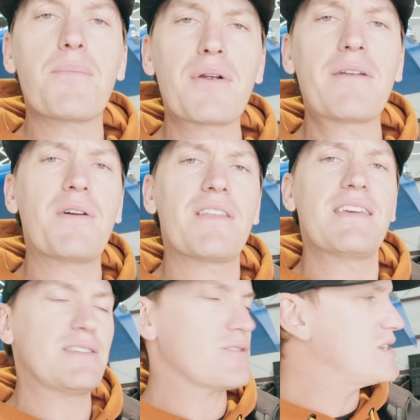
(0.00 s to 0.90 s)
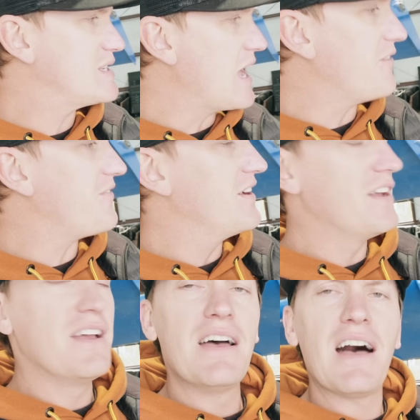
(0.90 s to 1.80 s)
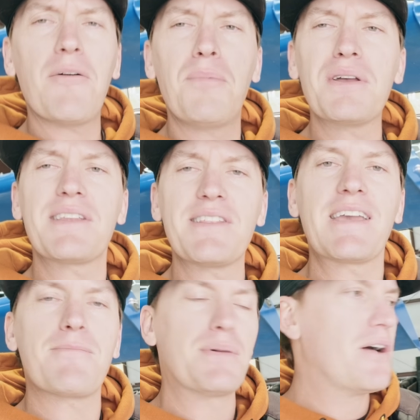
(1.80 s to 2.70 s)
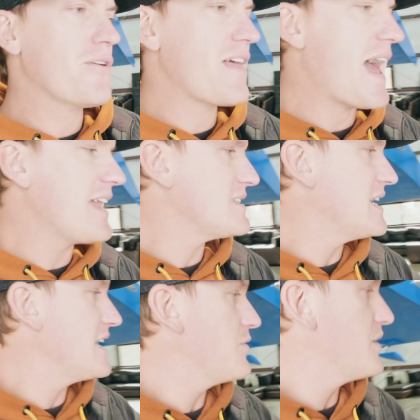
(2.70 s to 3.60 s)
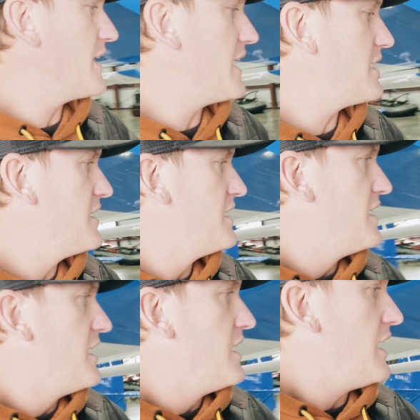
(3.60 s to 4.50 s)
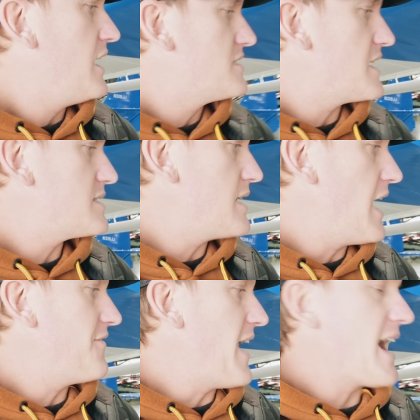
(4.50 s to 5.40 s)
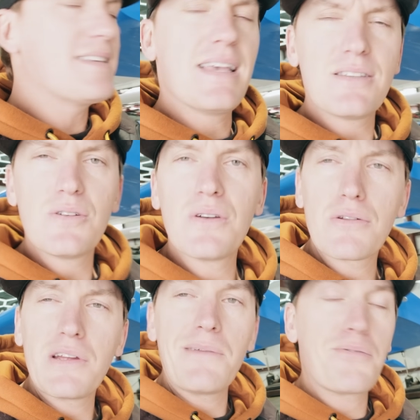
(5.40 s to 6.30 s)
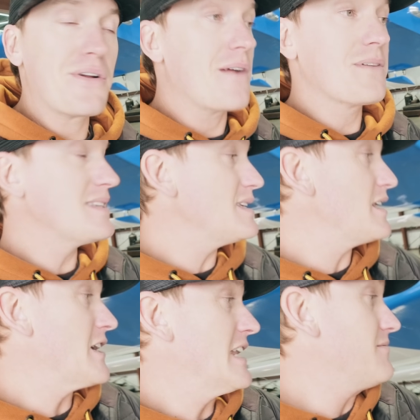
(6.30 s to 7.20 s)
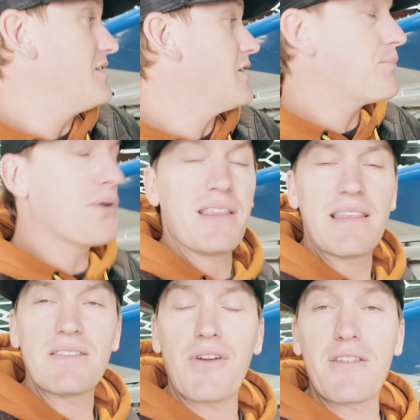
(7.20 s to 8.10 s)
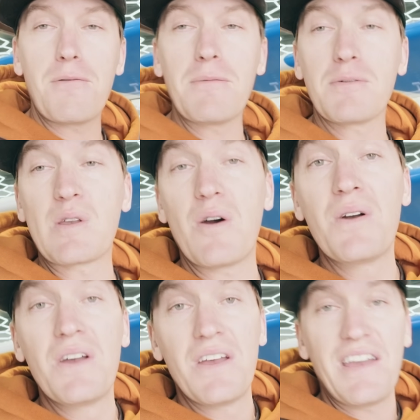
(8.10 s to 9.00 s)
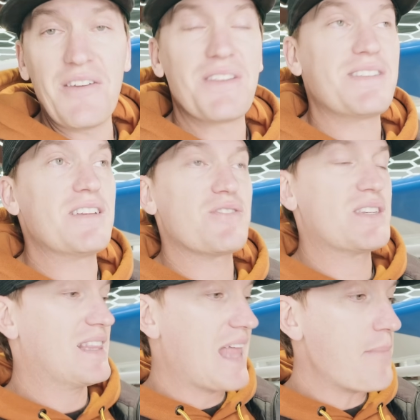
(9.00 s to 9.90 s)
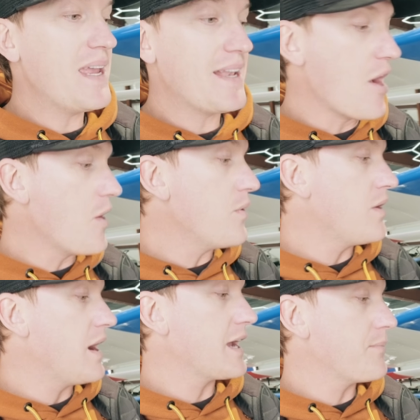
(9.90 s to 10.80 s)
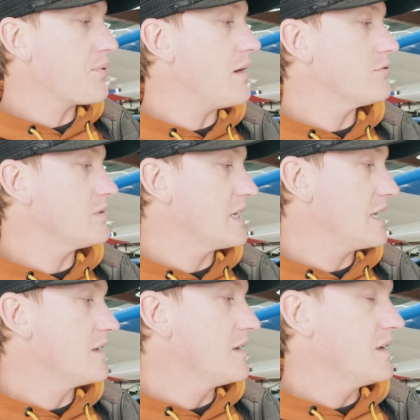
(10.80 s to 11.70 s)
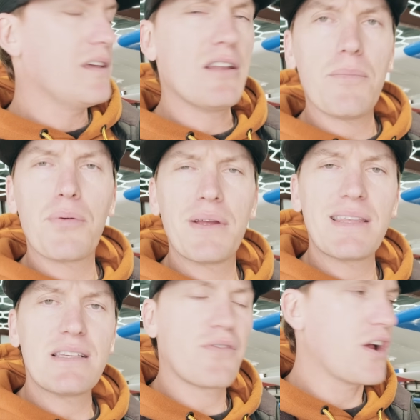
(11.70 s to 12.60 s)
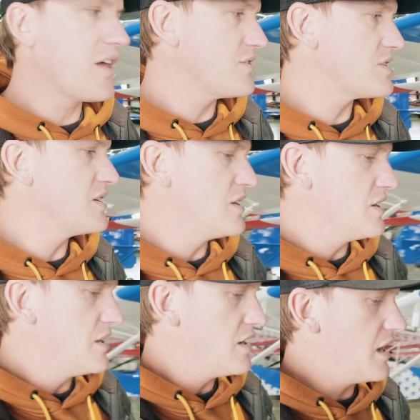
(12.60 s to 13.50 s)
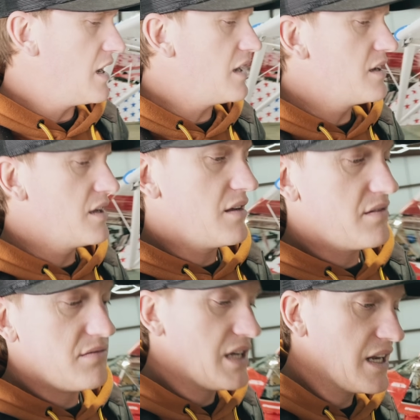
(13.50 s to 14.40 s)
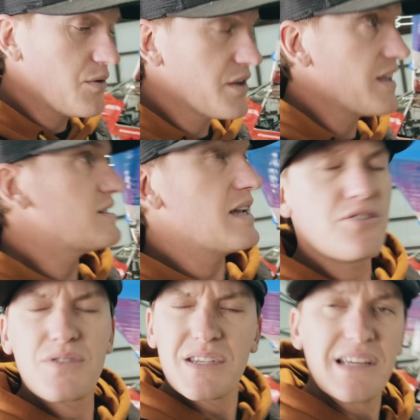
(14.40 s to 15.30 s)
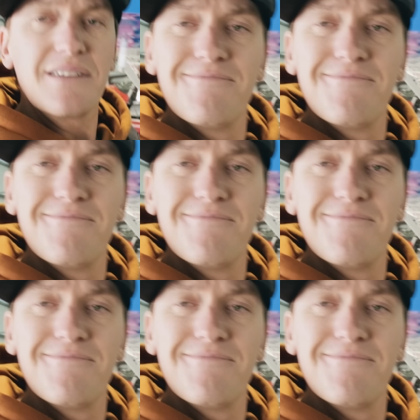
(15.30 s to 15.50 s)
to print one of these yourself, I'll put the link below to that. To anyone that doesn't have access to a 3D printer, I'm considering printing these for other people, so anyone that's interested, let me know. I could probably print these for others, to anyone that's interested.